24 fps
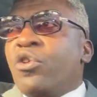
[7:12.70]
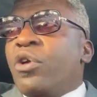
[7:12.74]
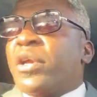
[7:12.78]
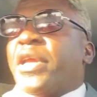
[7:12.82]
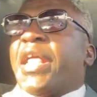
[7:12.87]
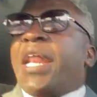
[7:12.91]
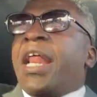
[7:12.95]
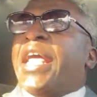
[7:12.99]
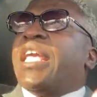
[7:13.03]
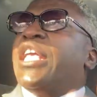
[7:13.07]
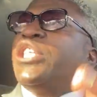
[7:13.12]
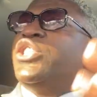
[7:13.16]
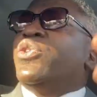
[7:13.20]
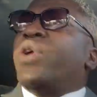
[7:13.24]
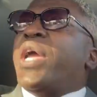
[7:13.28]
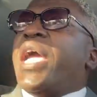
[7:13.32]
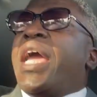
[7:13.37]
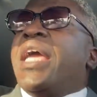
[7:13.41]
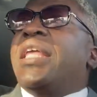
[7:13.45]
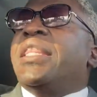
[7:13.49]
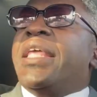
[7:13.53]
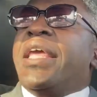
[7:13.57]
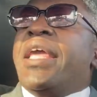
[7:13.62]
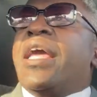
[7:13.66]
Can I get you
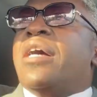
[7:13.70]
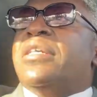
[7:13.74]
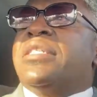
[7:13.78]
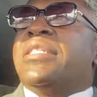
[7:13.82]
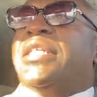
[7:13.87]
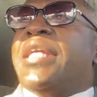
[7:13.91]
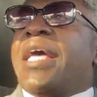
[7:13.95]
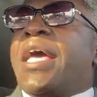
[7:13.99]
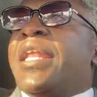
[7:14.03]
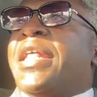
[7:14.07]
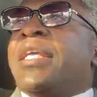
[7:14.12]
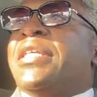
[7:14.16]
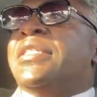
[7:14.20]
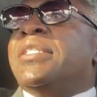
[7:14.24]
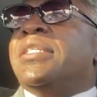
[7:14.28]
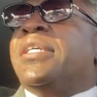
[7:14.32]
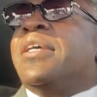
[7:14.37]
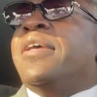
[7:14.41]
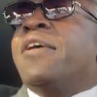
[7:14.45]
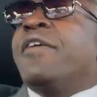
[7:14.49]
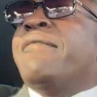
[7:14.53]
anything else, ladies?